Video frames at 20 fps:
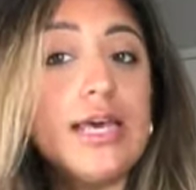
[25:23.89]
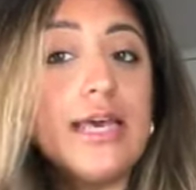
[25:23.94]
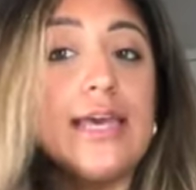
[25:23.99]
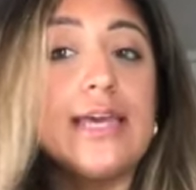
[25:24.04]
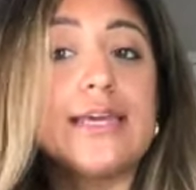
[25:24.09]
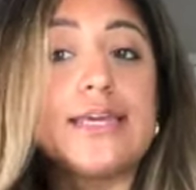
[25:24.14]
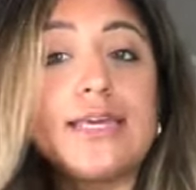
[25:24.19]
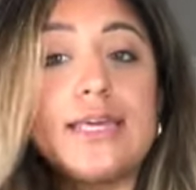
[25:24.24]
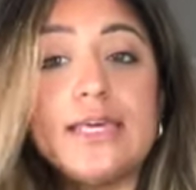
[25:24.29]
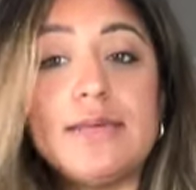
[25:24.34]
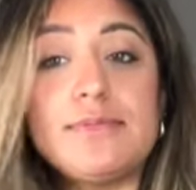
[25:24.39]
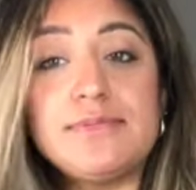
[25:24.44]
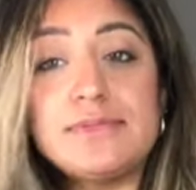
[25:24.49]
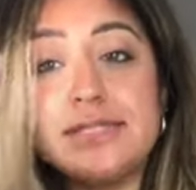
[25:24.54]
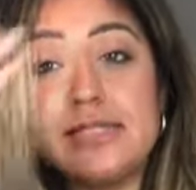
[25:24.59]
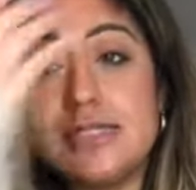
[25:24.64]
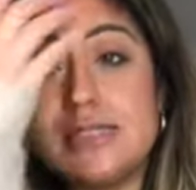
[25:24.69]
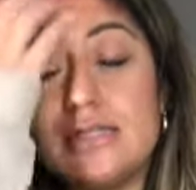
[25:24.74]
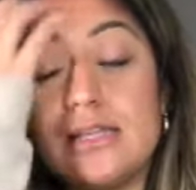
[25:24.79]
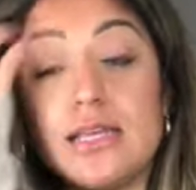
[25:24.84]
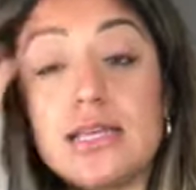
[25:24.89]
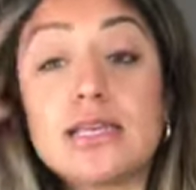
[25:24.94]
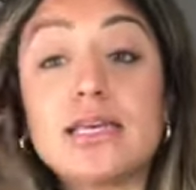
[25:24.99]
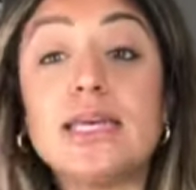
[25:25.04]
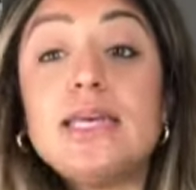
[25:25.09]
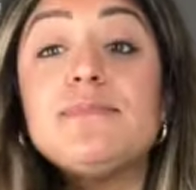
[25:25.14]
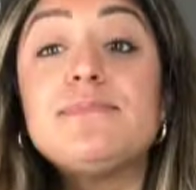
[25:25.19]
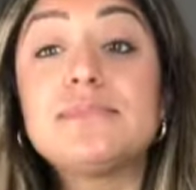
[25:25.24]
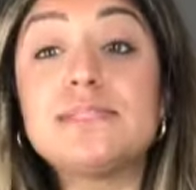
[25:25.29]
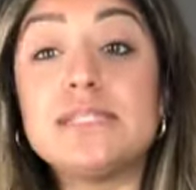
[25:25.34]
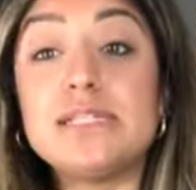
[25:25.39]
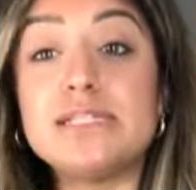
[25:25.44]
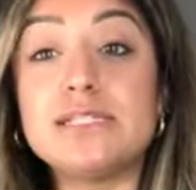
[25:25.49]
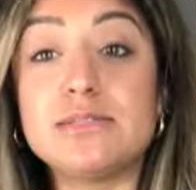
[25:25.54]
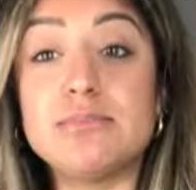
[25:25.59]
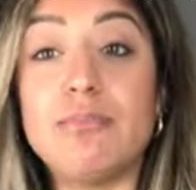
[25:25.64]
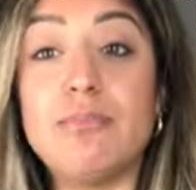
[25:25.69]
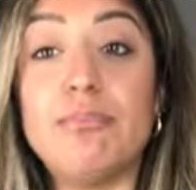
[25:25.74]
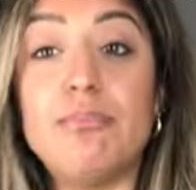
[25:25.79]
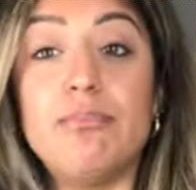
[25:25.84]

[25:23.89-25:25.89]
It keeps this